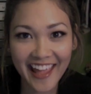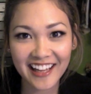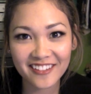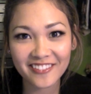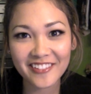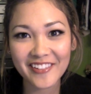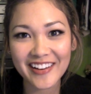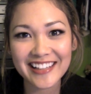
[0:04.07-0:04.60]
Hey
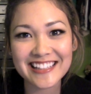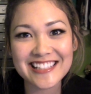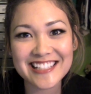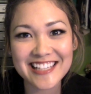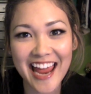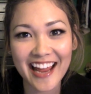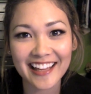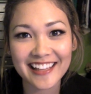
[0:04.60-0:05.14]
everyone, it's
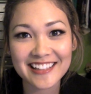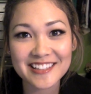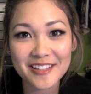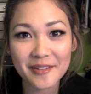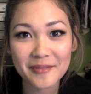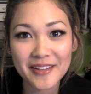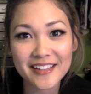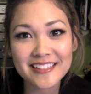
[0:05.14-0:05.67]
Jackie.
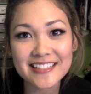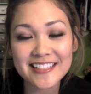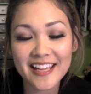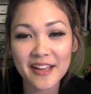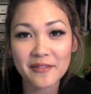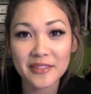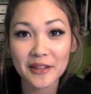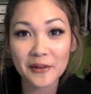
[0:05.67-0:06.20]
So I'm here
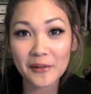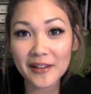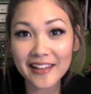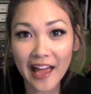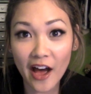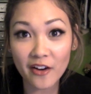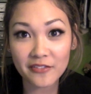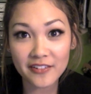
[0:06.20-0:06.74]
today with a quick
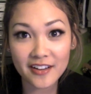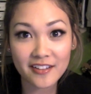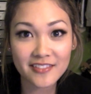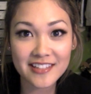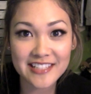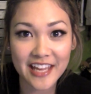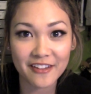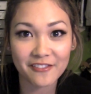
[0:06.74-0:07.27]
outfit of
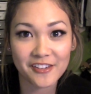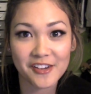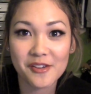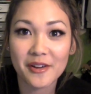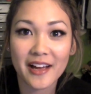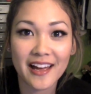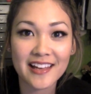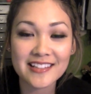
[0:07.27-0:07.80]
the day for
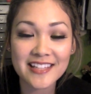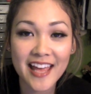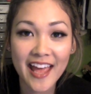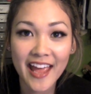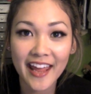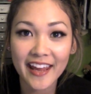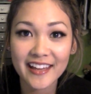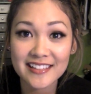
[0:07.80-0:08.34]
you guys,
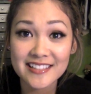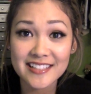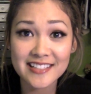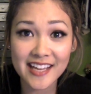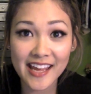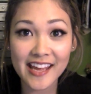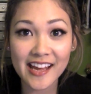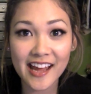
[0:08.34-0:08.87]
and
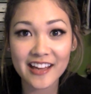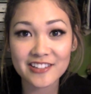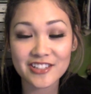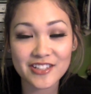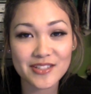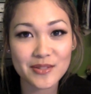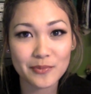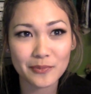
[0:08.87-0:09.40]
today I
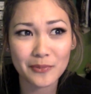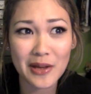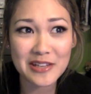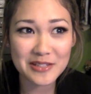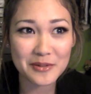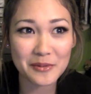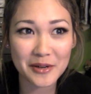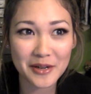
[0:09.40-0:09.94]
just
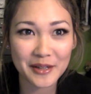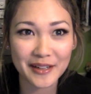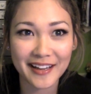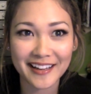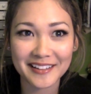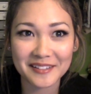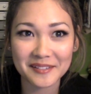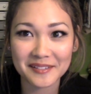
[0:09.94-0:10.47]
went to work
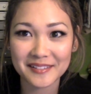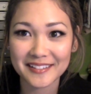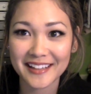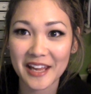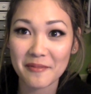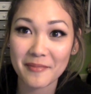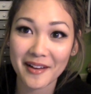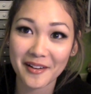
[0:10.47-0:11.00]
and
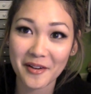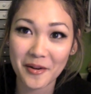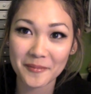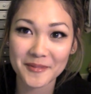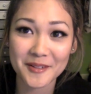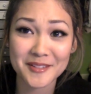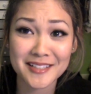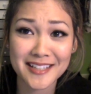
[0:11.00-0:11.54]
came back
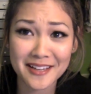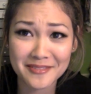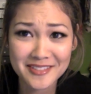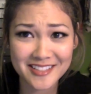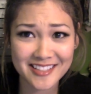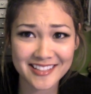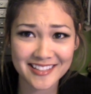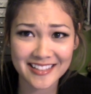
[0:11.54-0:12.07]
home, so today
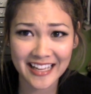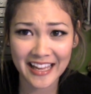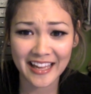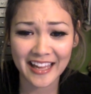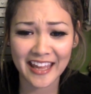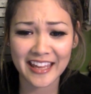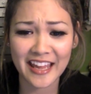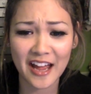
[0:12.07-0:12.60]
was just
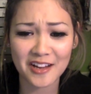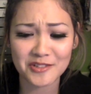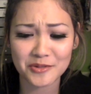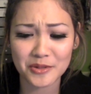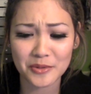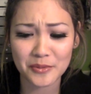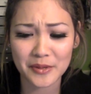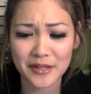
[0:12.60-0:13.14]
a
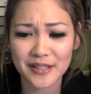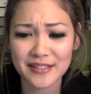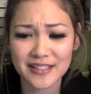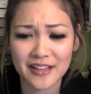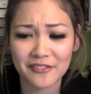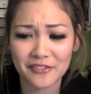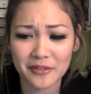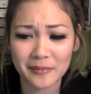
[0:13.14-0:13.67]
casual work
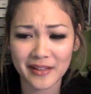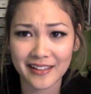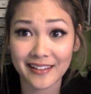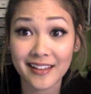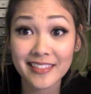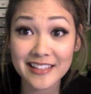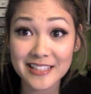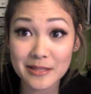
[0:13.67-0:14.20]
day for me,
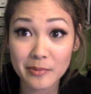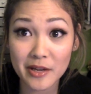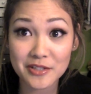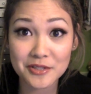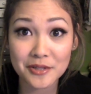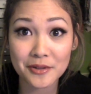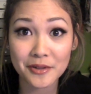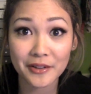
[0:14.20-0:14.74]
nothing
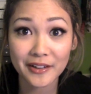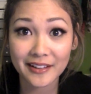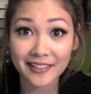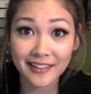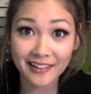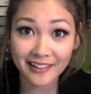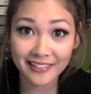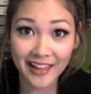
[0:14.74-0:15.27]
special or
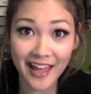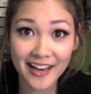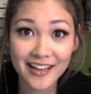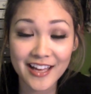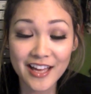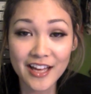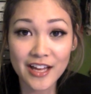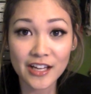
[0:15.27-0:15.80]
anything like that.
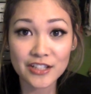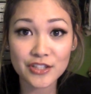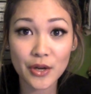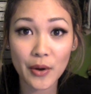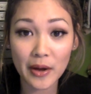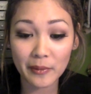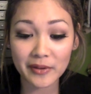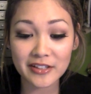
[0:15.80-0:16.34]

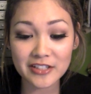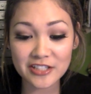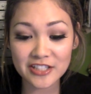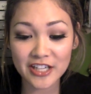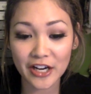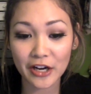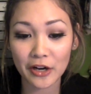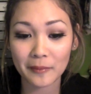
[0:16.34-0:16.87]
So I wanted to
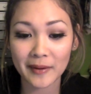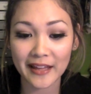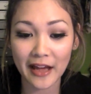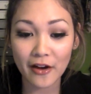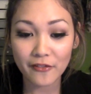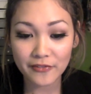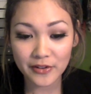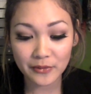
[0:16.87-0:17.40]
share my
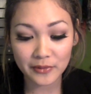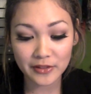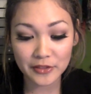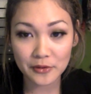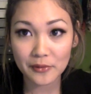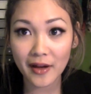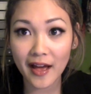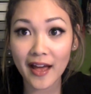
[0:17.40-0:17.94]
outfit
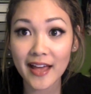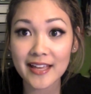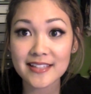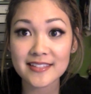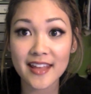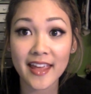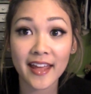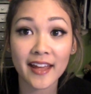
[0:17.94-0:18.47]
with you
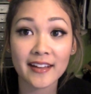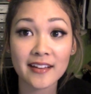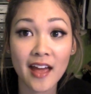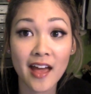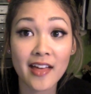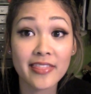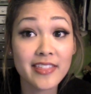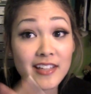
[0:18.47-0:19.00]
guys, and
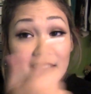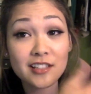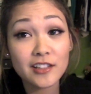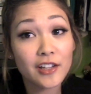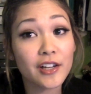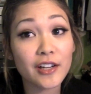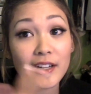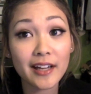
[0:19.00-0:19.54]
this
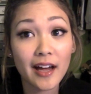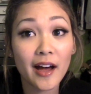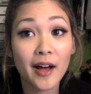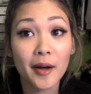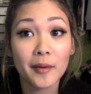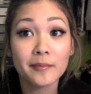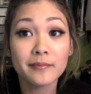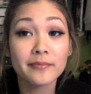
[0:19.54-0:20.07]
look
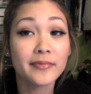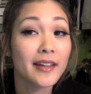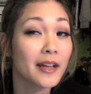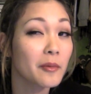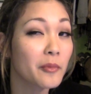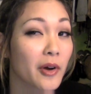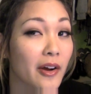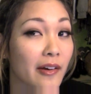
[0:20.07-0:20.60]
um, that
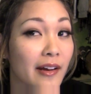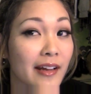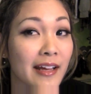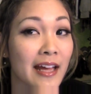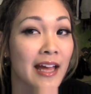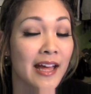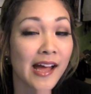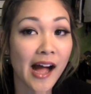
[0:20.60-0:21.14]
I'm
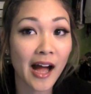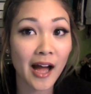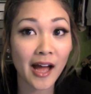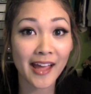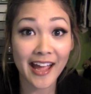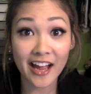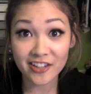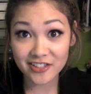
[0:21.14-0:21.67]
wearing,
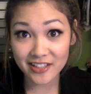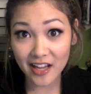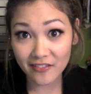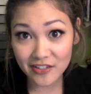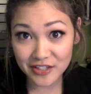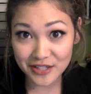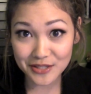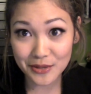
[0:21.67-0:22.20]
I actually
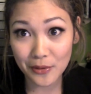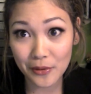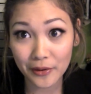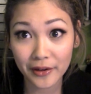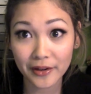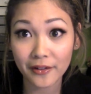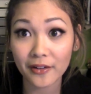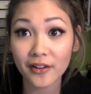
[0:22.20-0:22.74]
have a
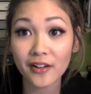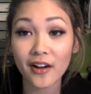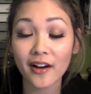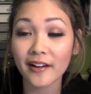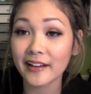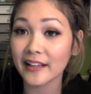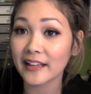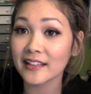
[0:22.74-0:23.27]
tutorial
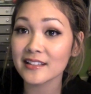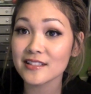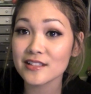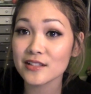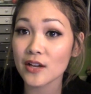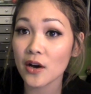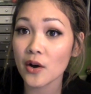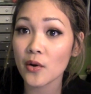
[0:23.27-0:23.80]
on it,
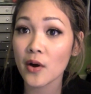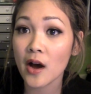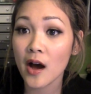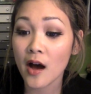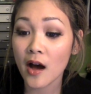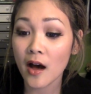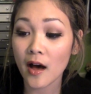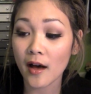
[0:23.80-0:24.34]
so
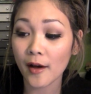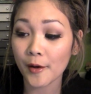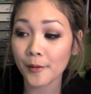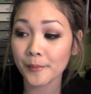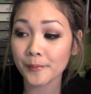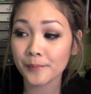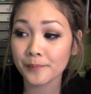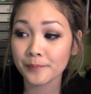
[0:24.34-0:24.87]

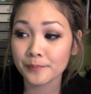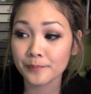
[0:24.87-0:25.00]
um,